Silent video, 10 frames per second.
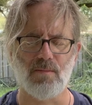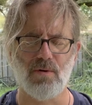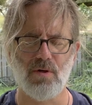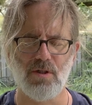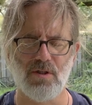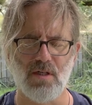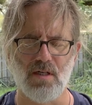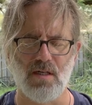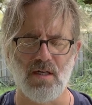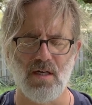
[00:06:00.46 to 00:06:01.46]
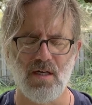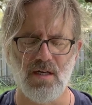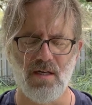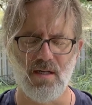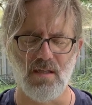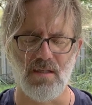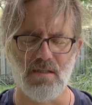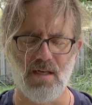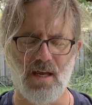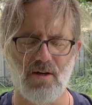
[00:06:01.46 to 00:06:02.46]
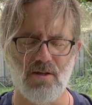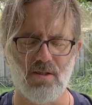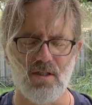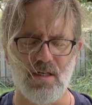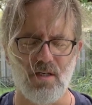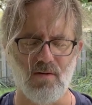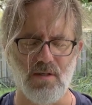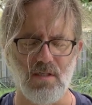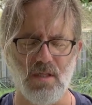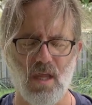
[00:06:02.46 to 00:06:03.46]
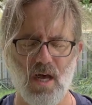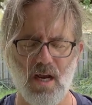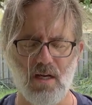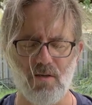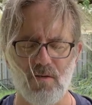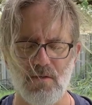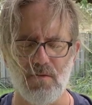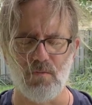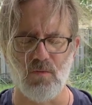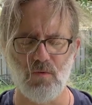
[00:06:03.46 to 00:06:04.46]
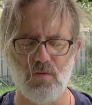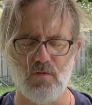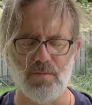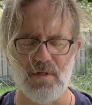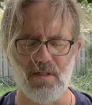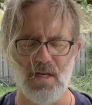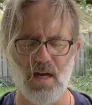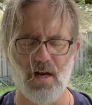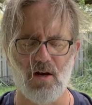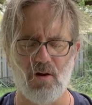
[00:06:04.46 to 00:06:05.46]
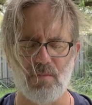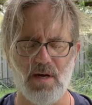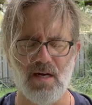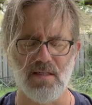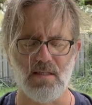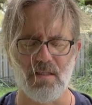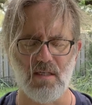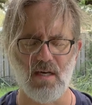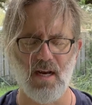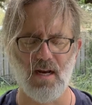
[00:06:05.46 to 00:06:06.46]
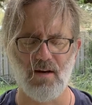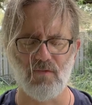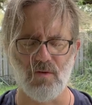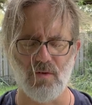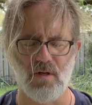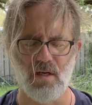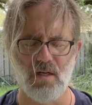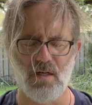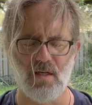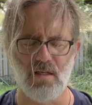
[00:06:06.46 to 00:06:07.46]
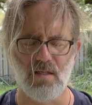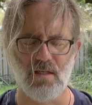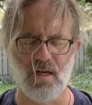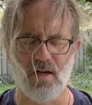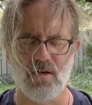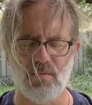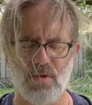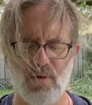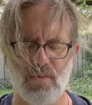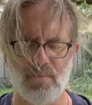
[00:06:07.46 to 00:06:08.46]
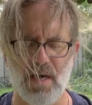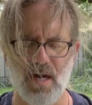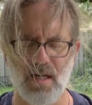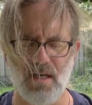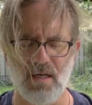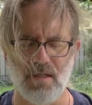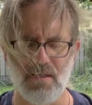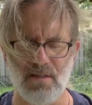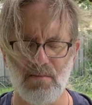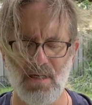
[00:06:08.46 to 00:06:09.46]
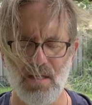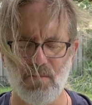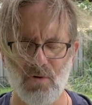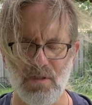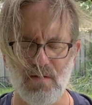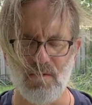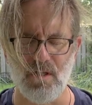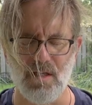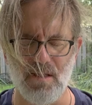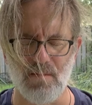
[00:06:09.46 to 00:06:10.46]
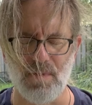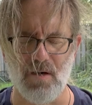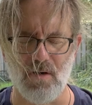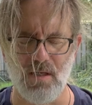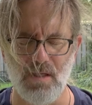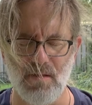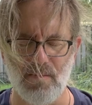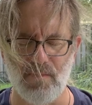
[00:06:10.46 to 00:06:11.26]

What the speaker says: pushing this energy, this light, this movement down past the navel, down below the body to the meeting point of yin at the perineum.